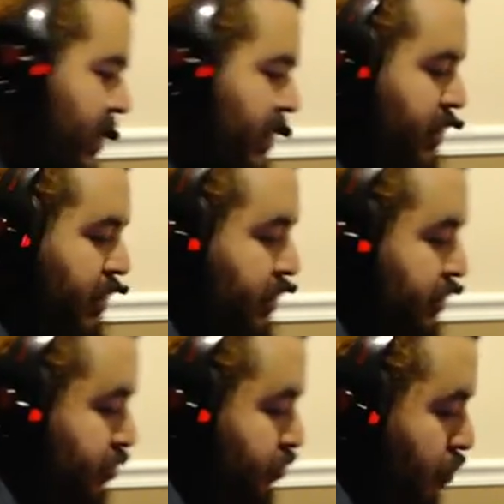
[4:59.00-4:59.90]
The
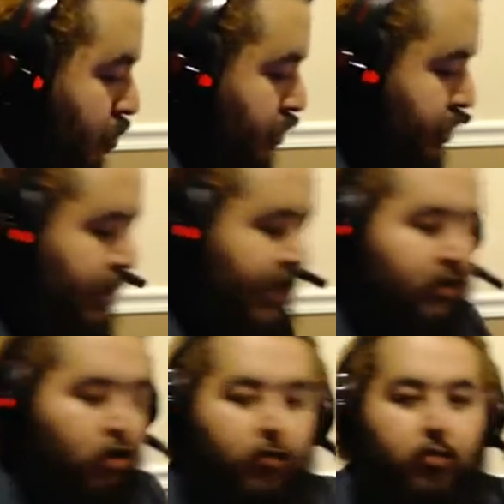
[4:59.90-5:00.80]
controller is
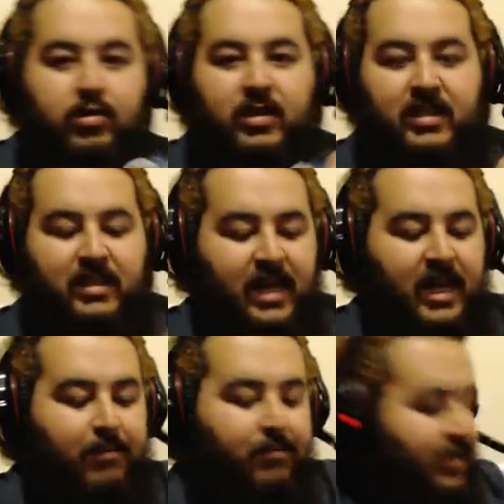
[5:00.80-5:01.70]
almost the
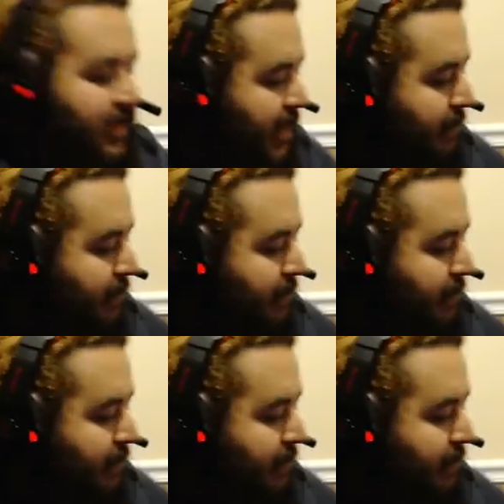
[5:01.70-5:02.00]
same damn